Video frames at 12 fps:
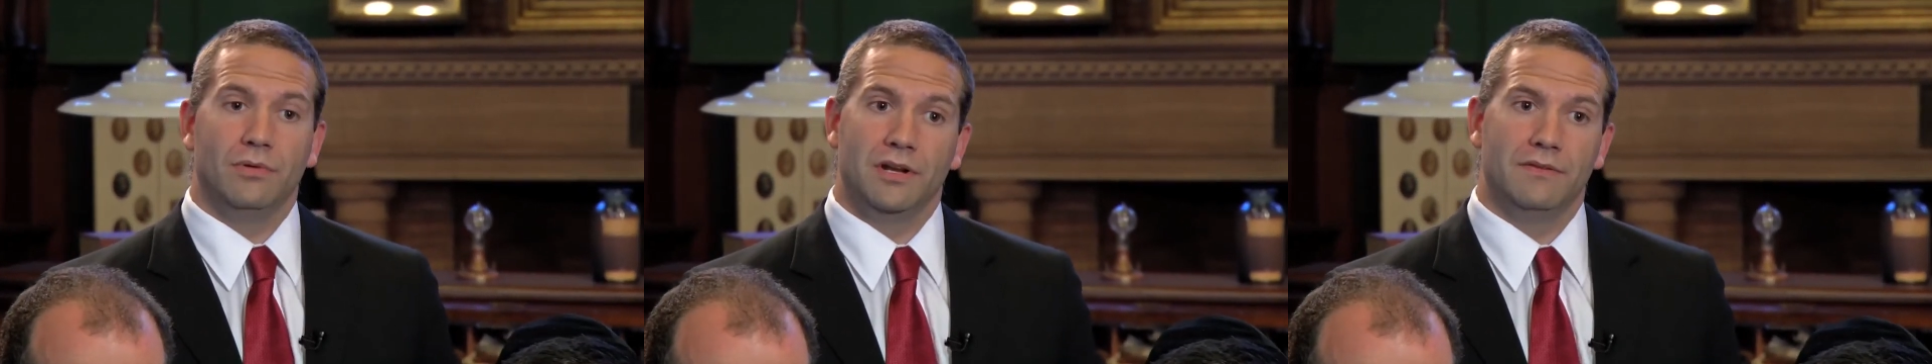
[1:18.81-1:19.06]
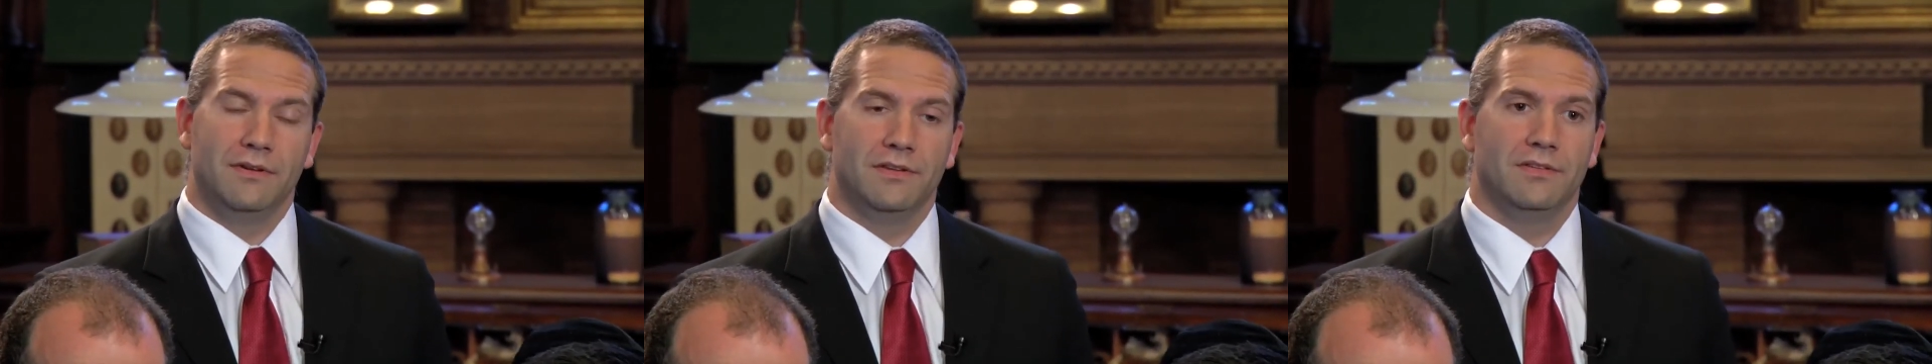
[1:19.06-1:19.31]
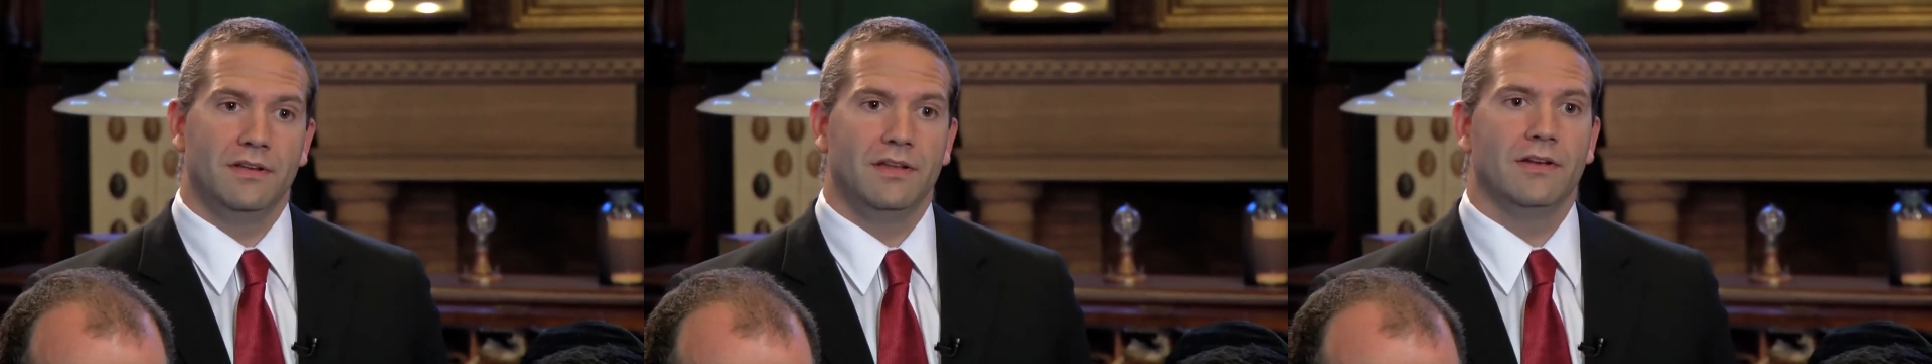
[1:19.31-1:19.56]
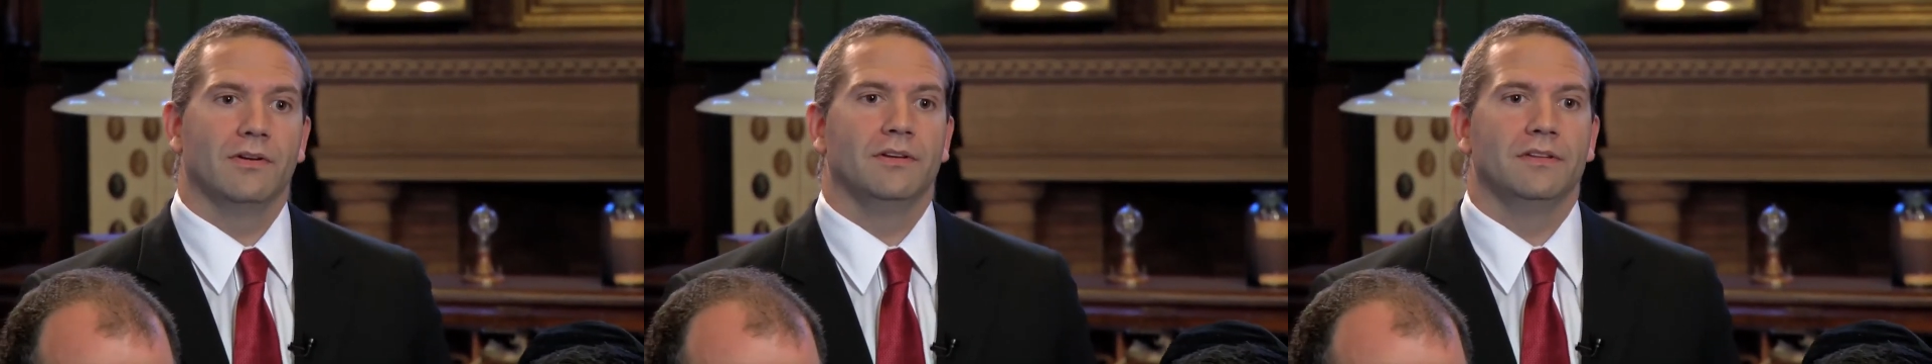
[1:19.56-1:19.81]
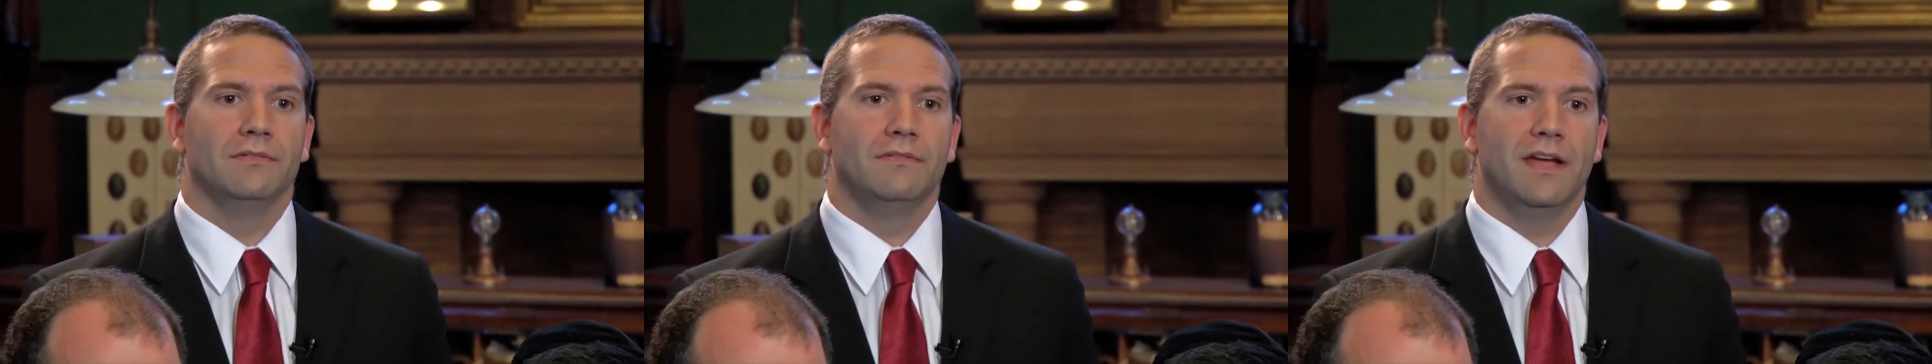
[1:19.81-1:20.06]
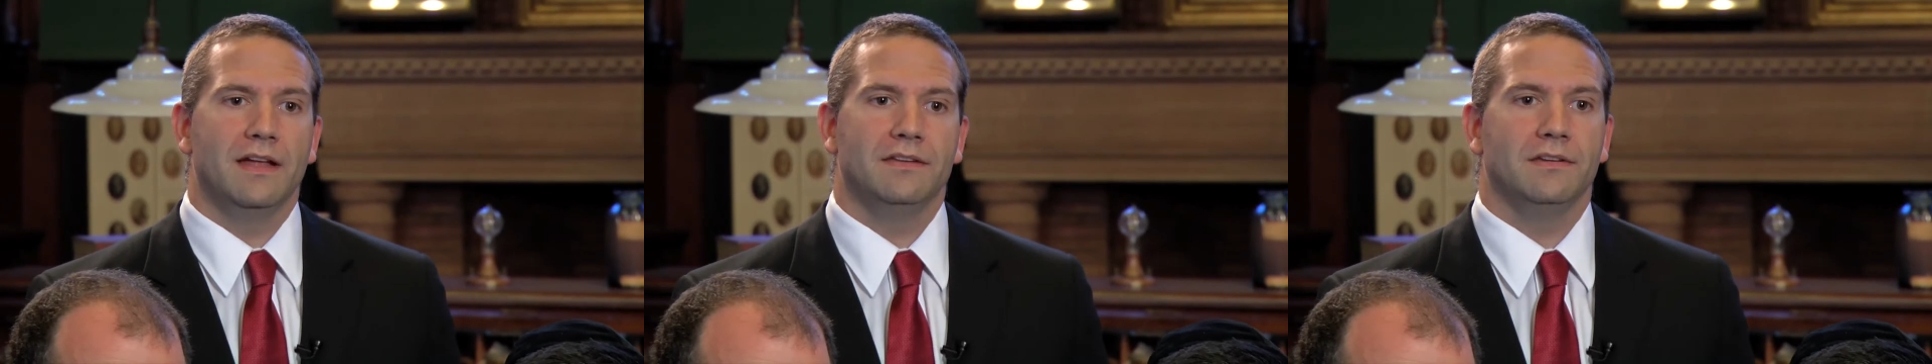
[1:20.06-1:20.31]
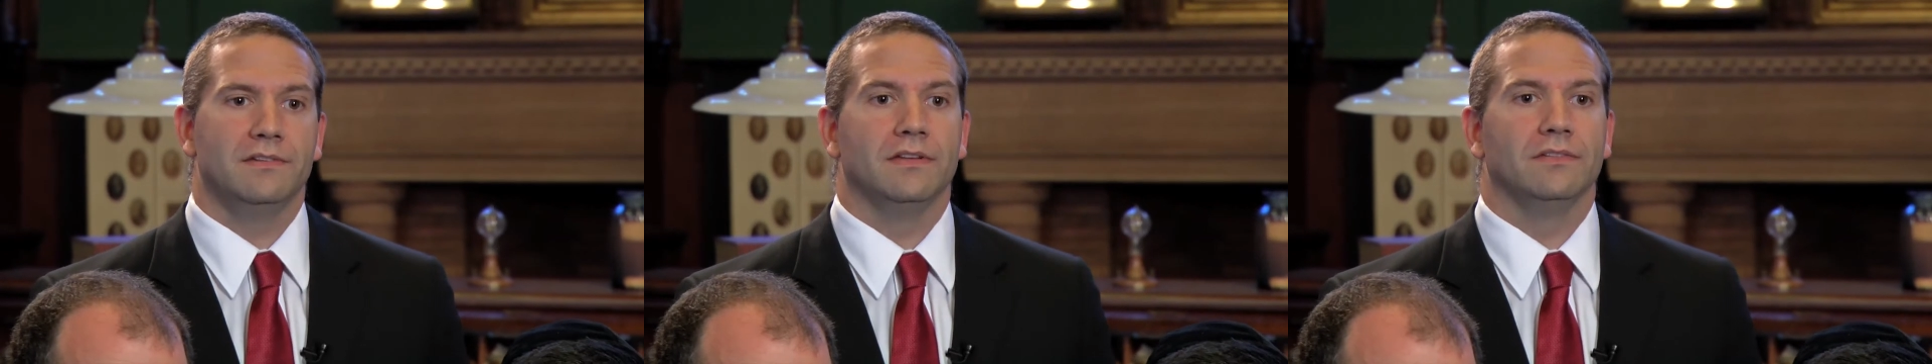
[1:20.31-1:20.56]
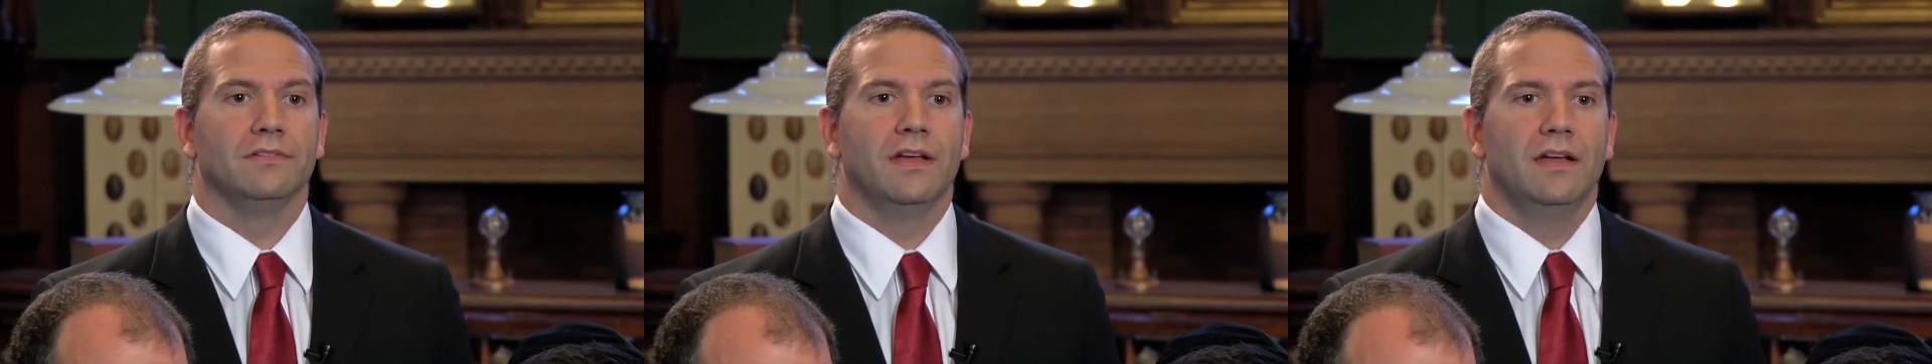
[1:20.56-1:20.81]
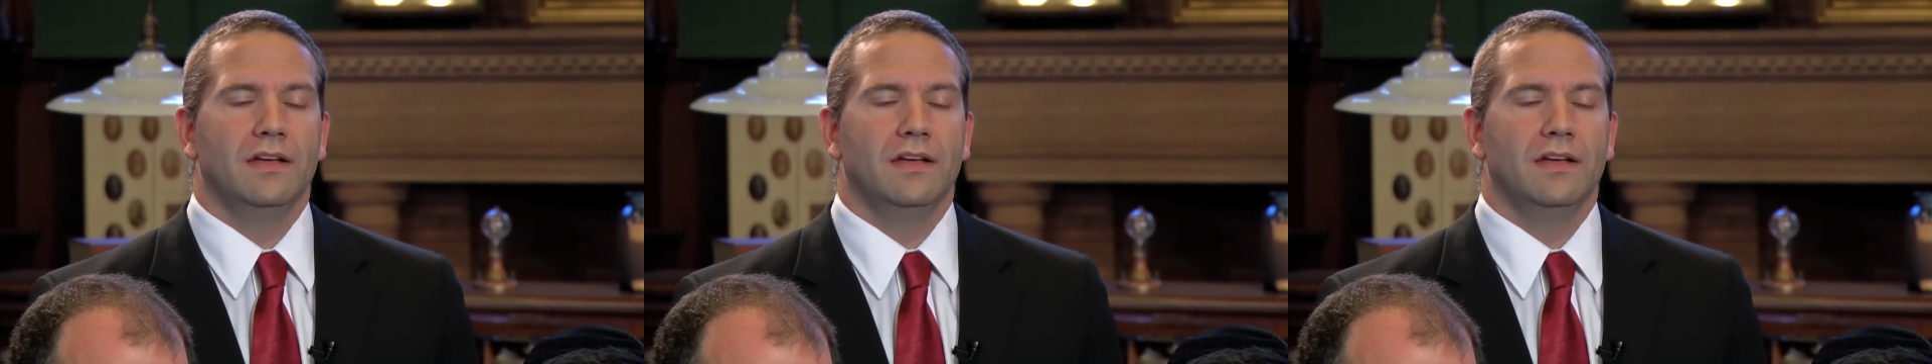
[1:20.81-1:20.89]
one of its inherent advantages,